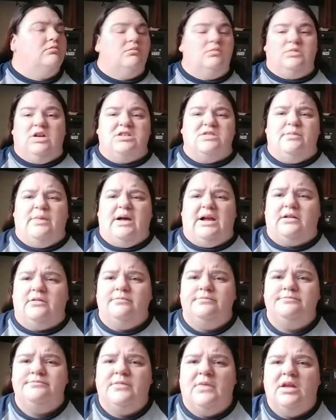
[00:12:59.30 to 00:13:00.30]
Doesn't matter.
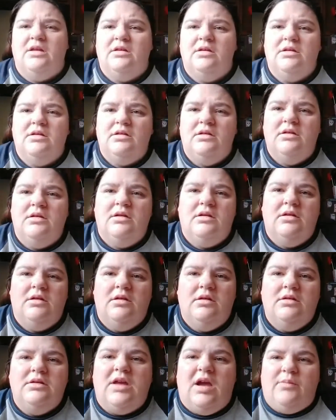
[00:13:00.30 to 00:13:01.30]

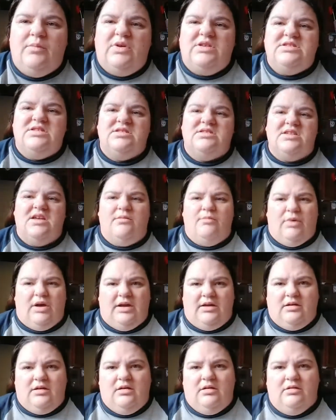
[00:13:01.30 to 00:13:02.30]
Yep, it's the same
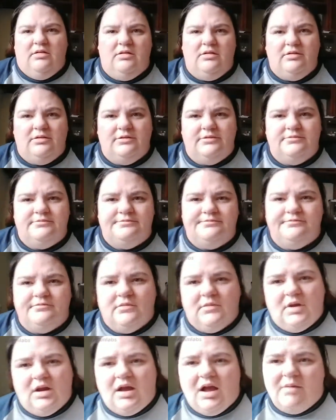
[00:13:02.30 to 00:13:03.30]
mic.
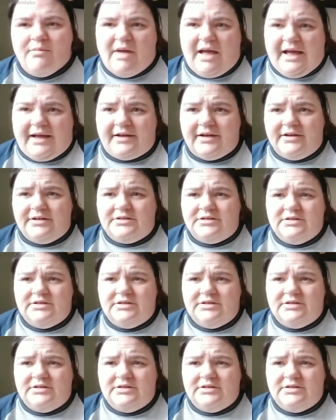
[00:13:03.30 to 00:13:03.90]
I'm back.